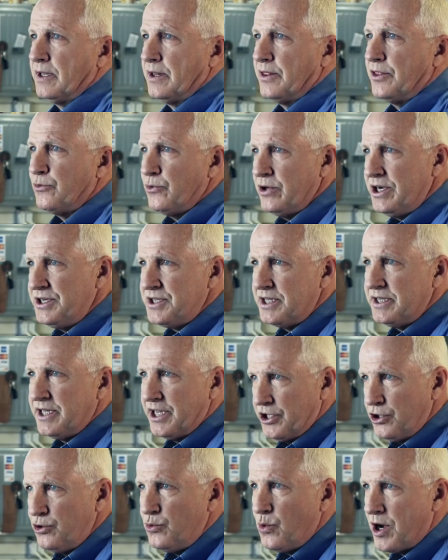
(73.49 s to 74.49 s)
The reason that
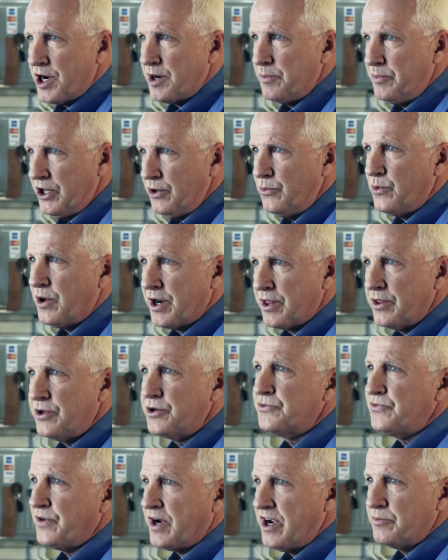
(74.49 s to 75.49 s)
you want to be one of
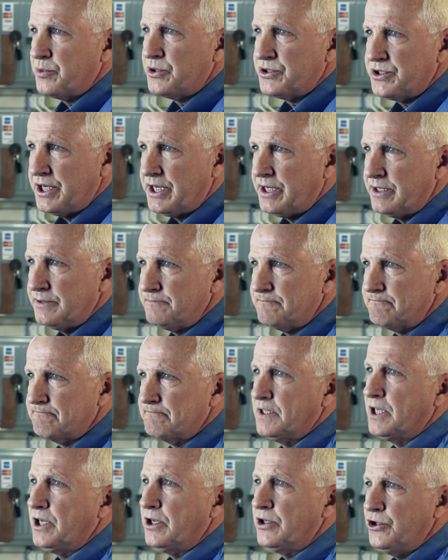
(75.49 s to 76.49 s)
those
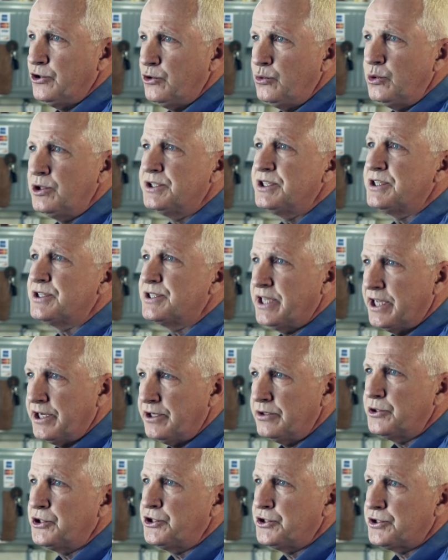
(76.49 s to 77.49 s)
5%, you will
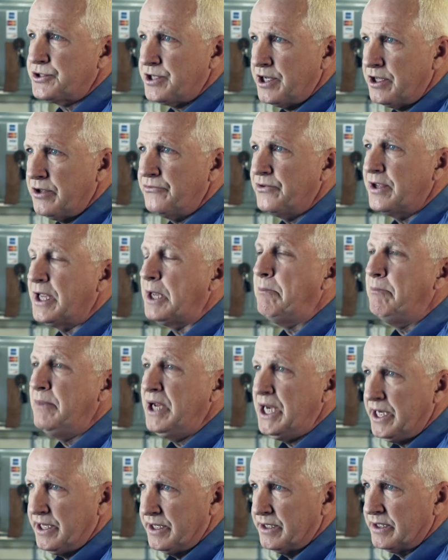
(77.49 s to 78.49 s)
distinguish yourself
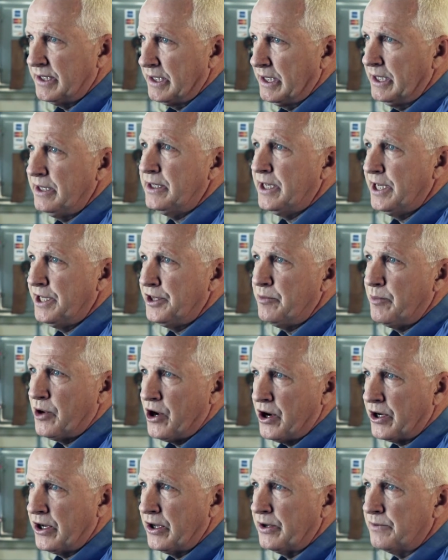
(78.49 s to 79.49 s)
immediately in the
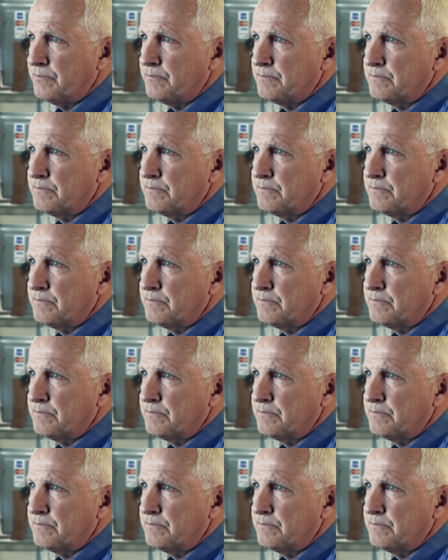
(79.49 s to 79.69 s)
market.